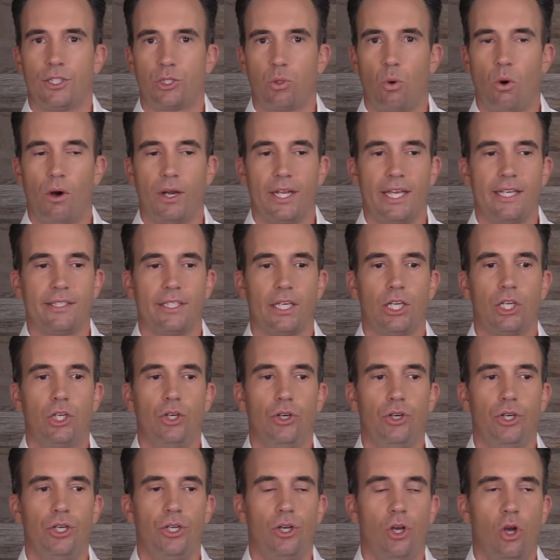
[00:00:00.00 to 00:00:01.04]
20 is a
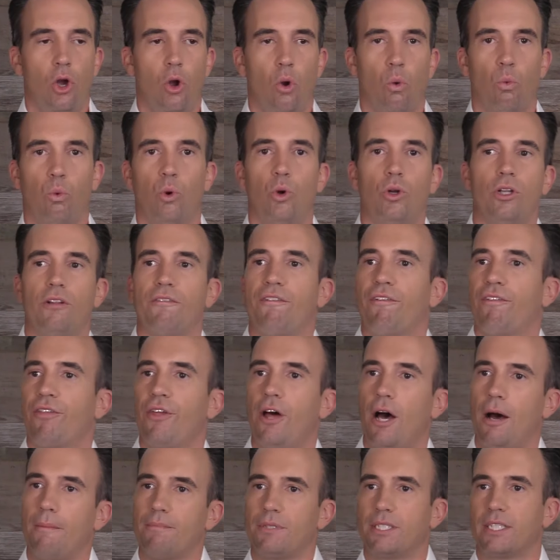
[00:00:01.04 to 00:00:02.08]
good rule of
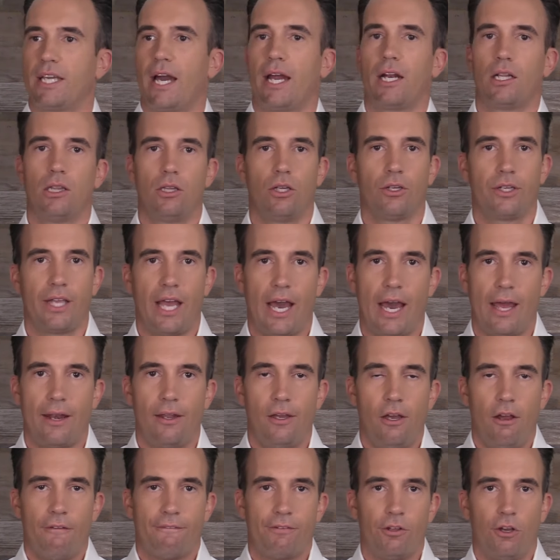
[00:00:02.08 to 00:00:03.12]
thumb to kind of look at
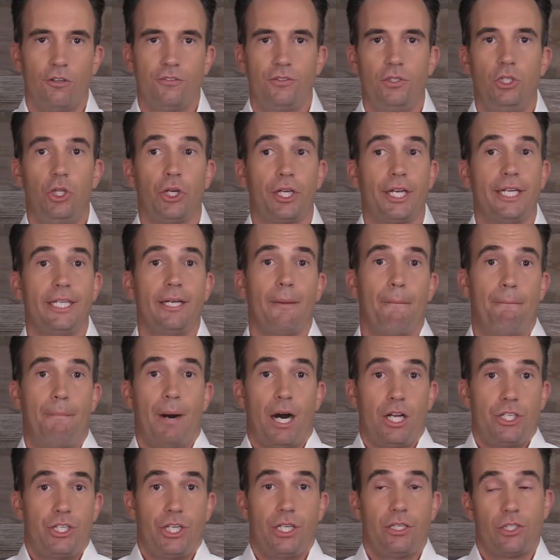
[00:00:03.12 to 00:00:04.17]
for those of you looking to
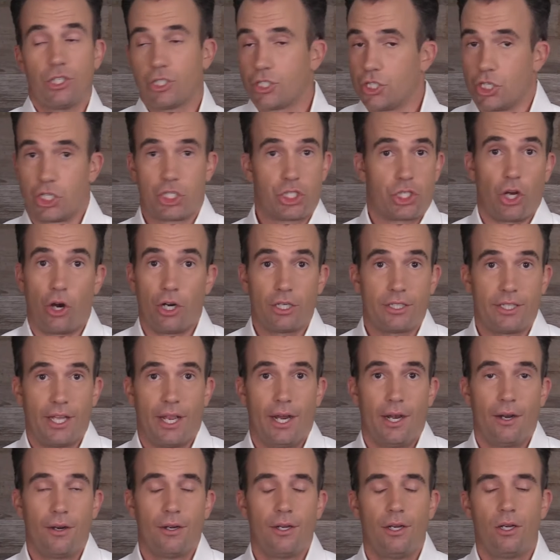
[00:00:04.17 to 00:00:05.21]
budget, just to start
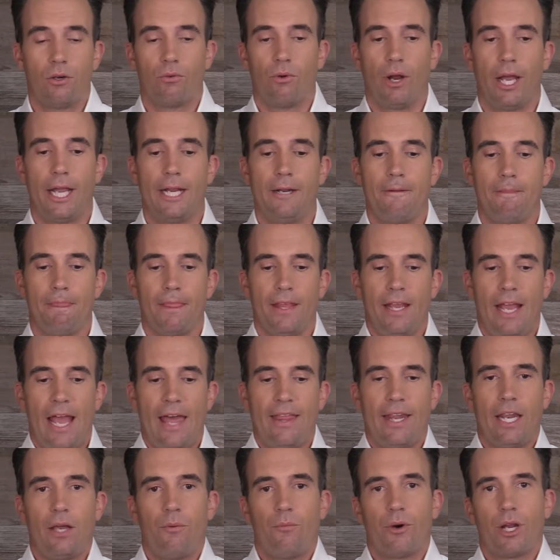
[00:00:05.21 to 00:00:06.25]
there, right?
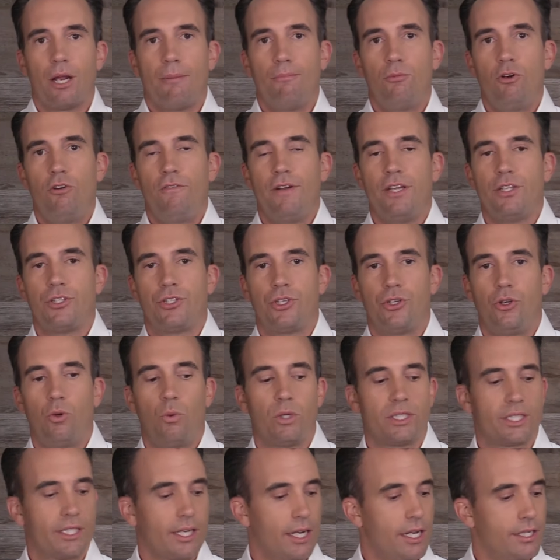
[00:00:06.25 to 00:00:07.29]
And then I want to move into
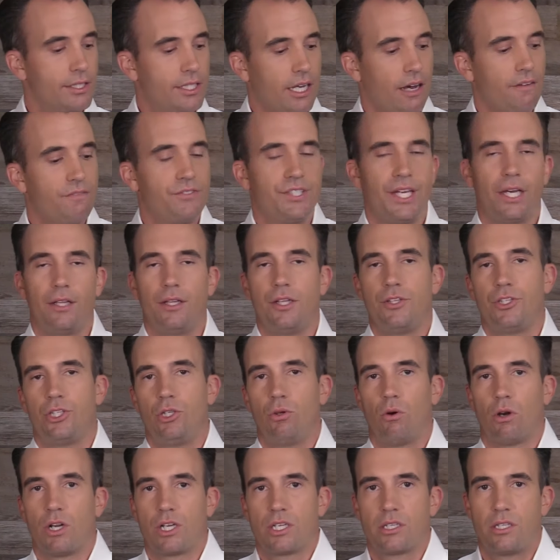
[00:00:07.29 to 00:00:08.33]
what's going to dovetail
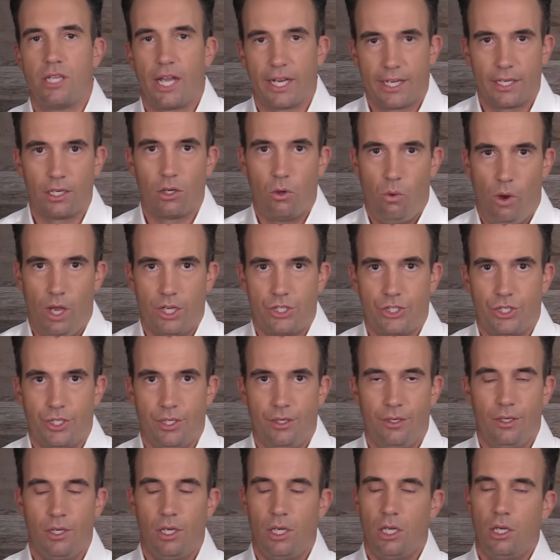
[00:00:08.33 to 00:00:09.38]
into our second
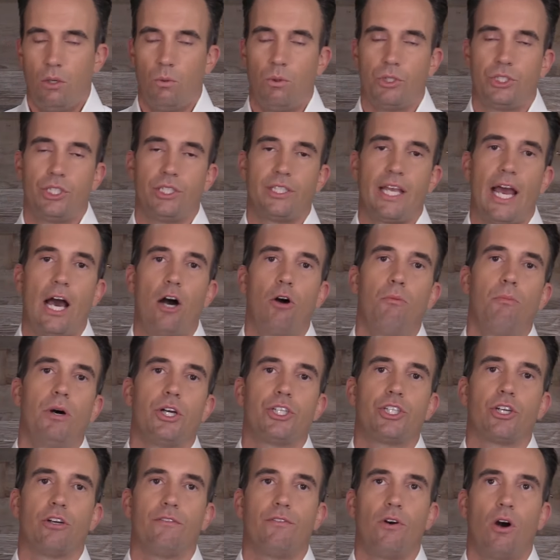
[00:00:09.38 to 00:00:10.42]
question, which is how
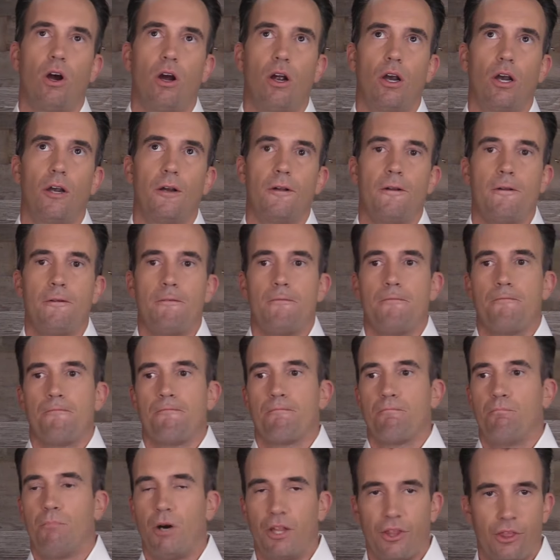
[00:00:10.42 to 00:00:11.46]
much of our
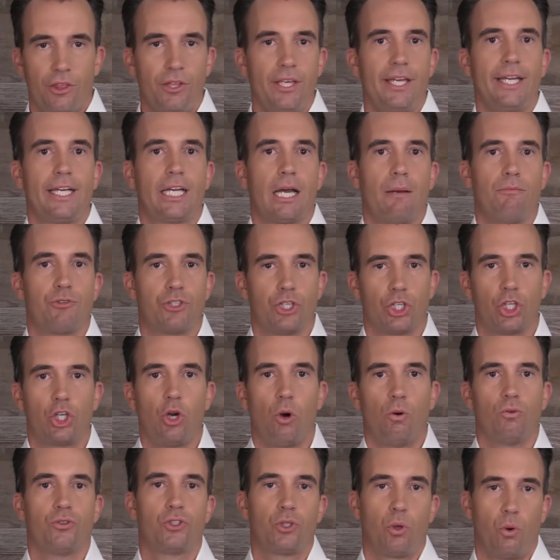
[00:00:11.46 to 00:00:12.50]
monthly income should
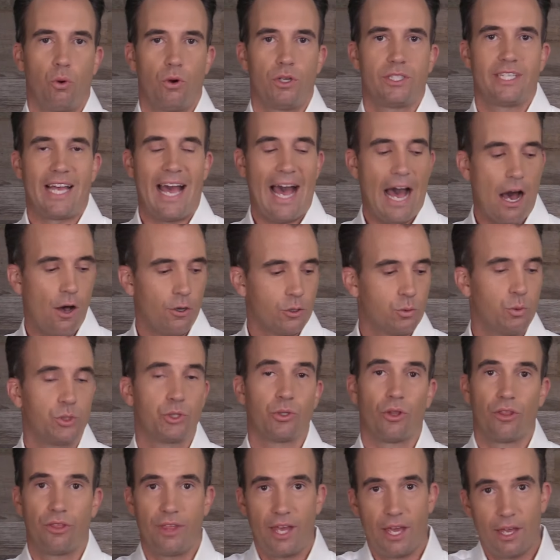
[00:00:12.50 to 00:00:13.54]
go towards a house,
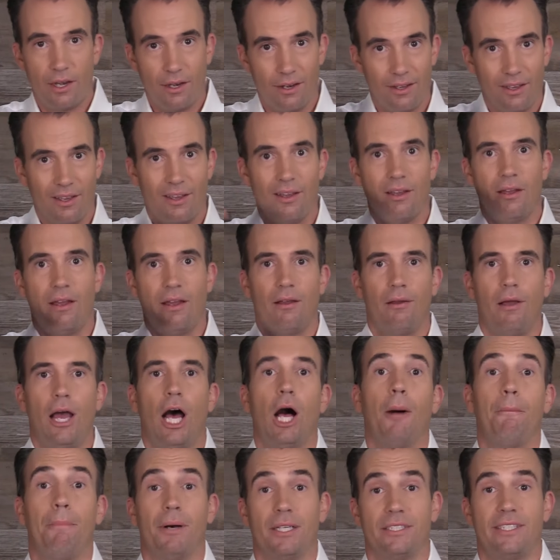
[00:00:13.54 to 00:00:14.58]
which will then
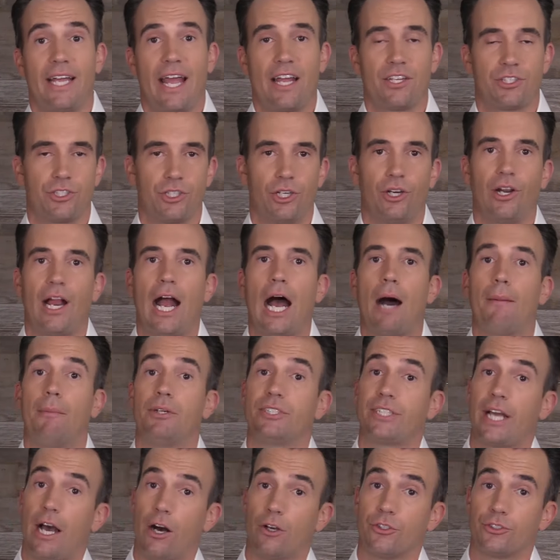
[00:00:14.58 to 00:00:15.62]
help us answer how
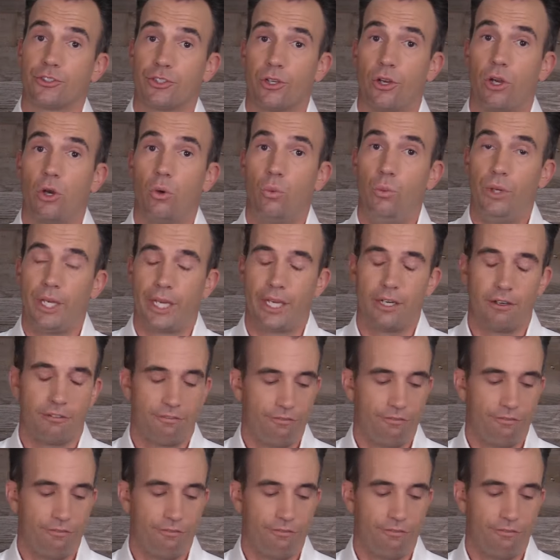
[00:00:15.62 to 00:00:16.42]
much house we can